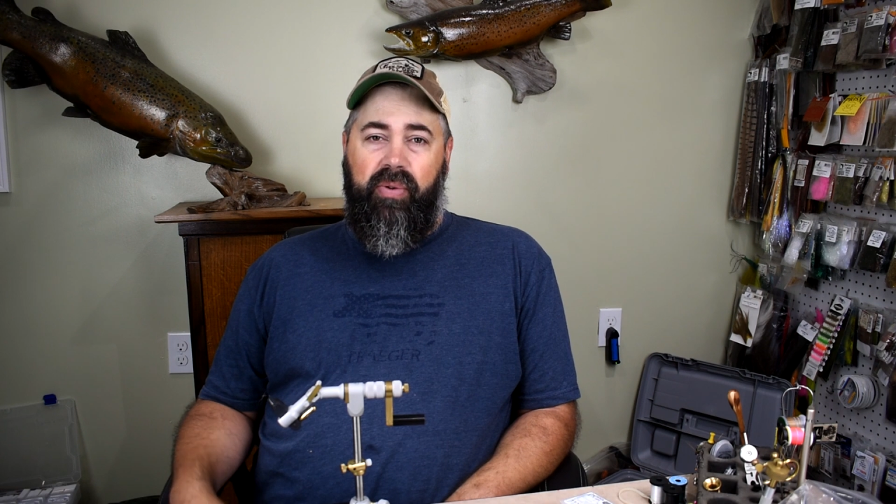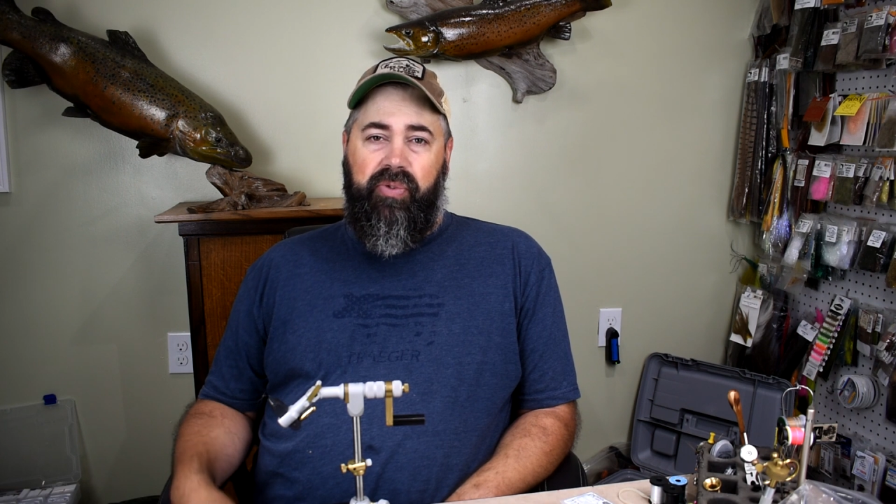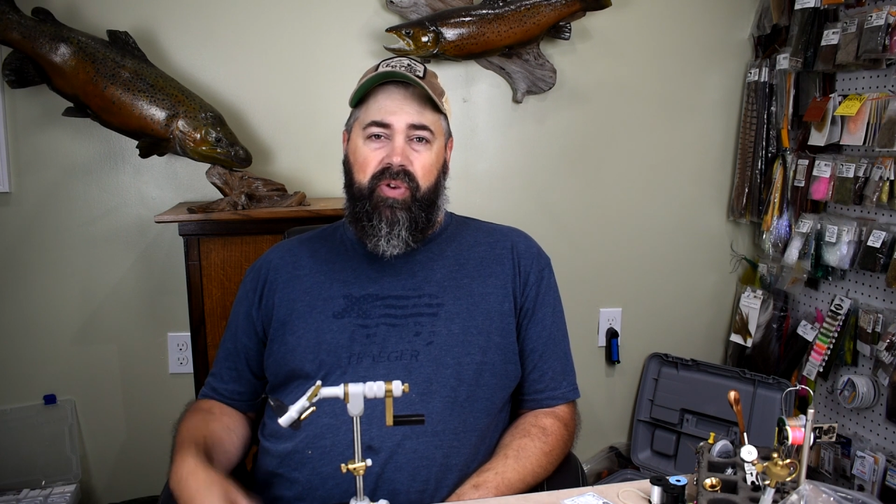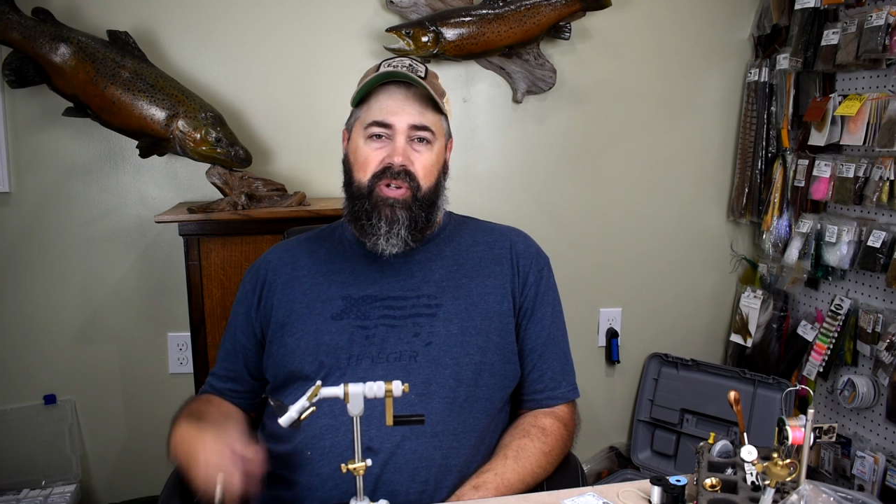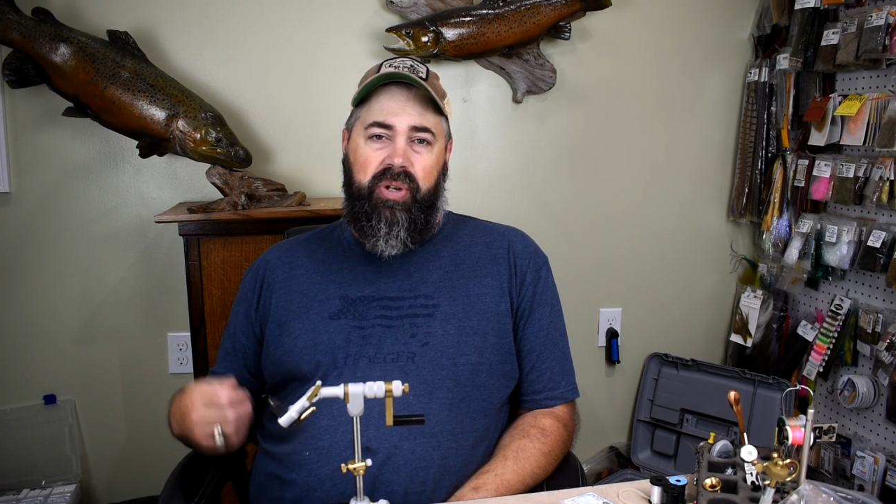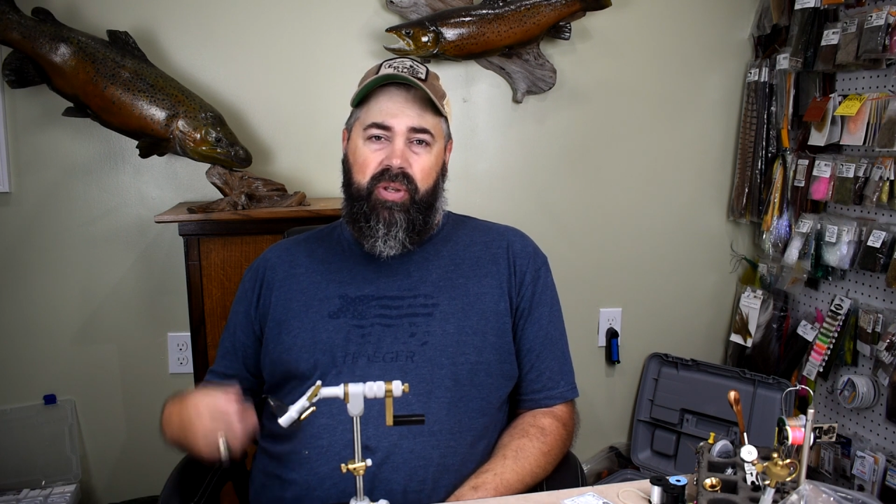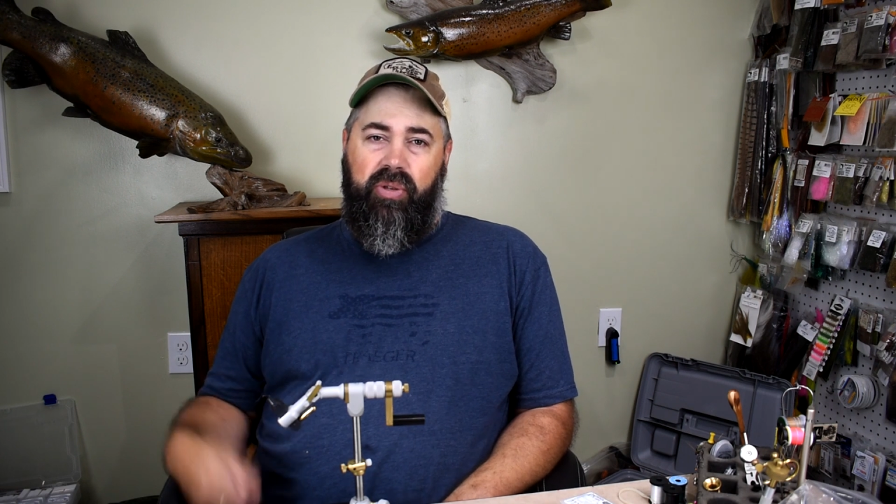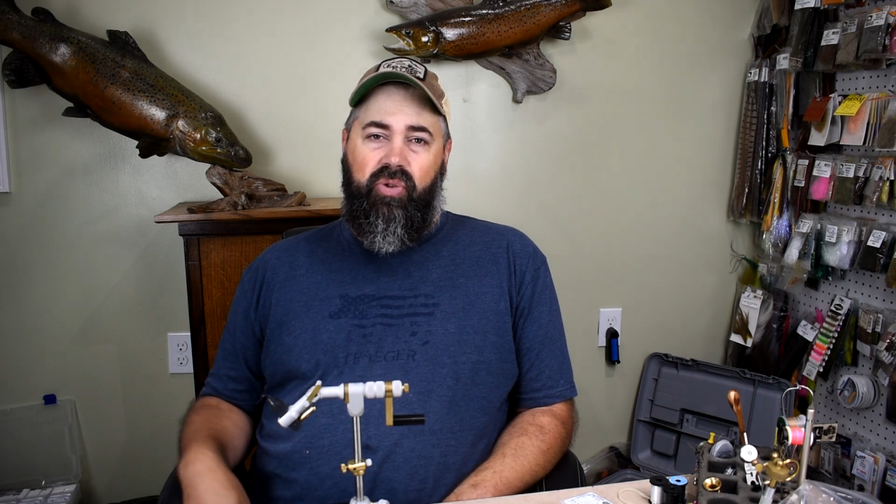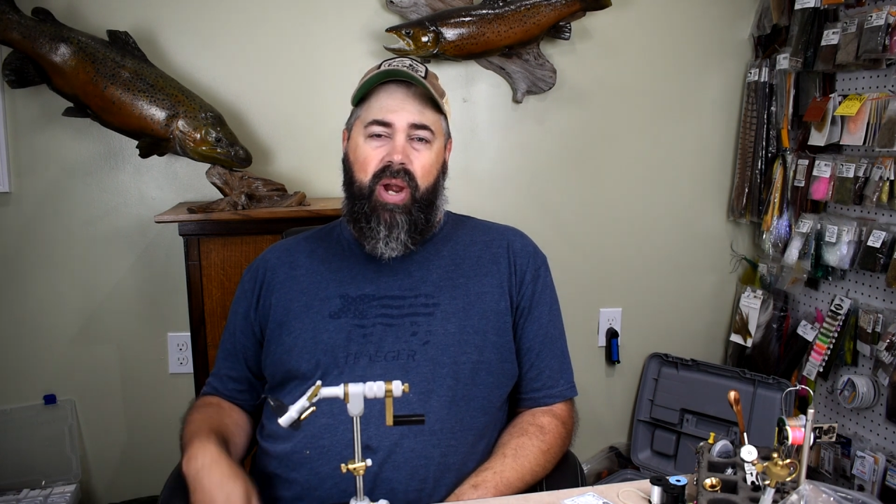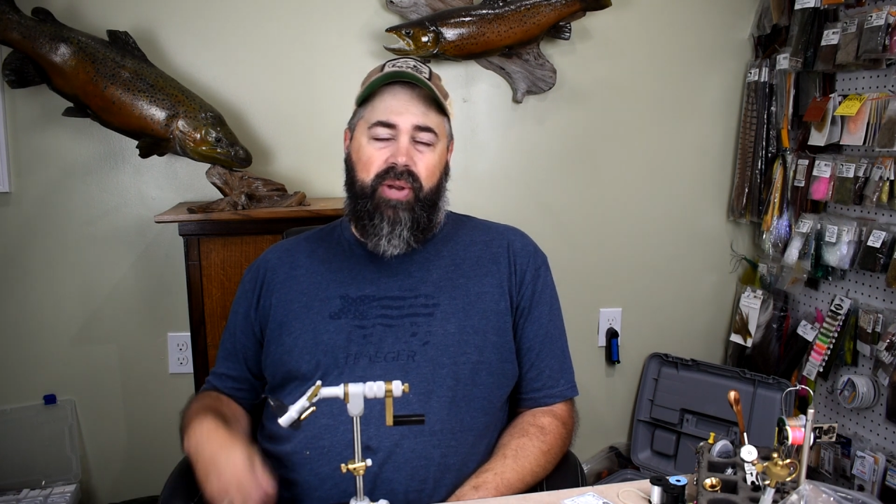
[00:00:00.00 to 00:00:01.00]
was fishing at the
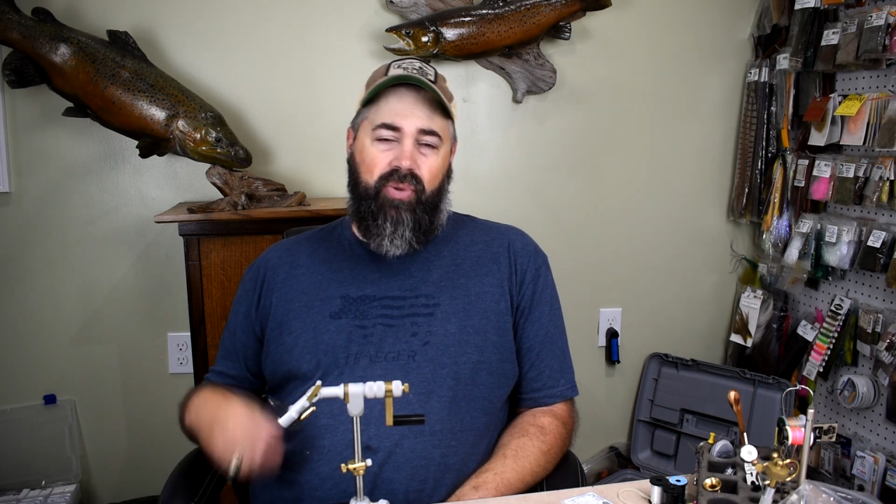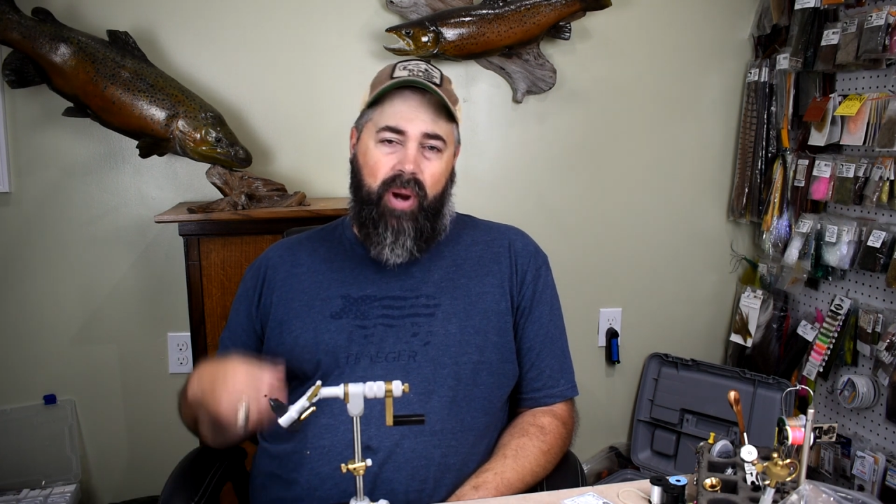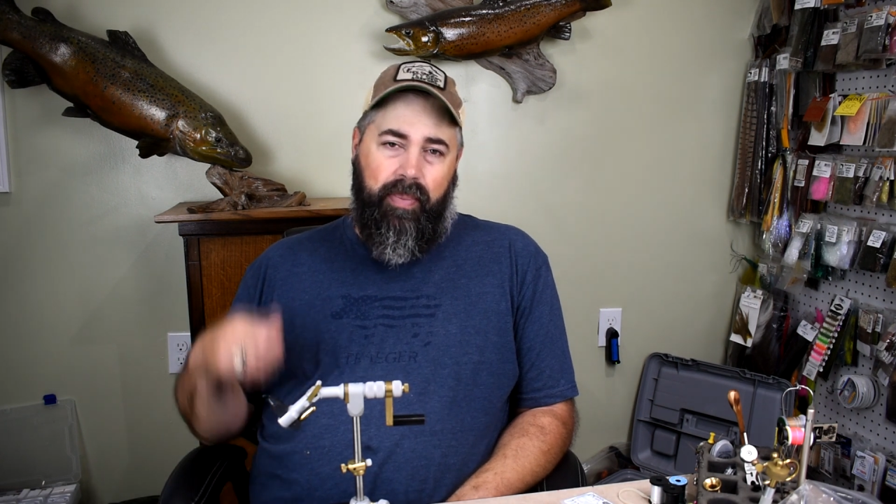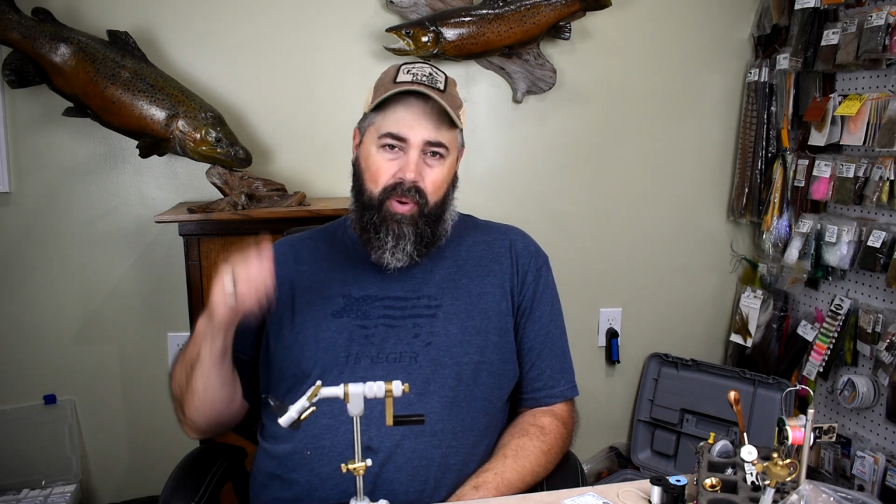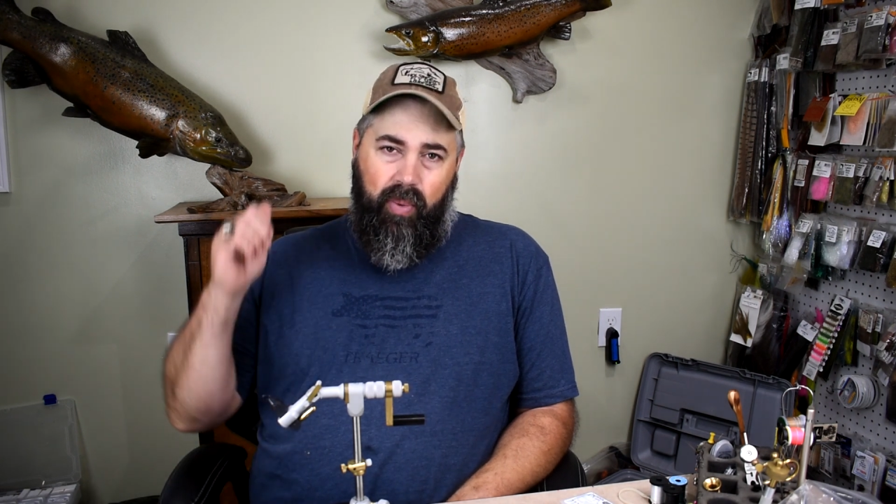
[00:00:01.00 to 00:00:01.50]
dry dropper,